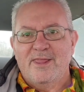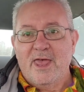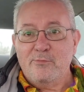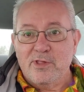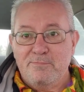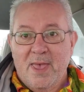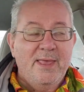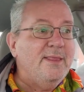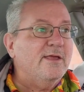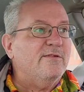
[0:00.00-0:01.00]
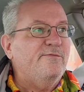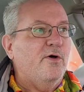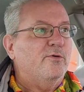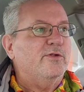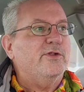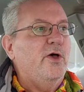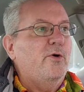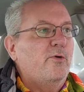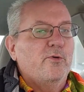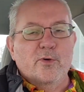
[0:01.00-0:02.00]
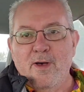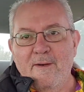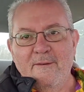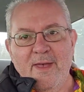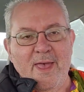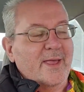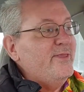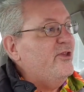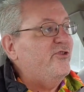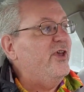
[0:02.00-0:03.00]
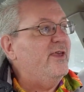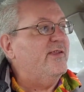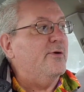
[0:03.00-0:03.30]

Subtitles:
That was painless, folks. So, and the cheese.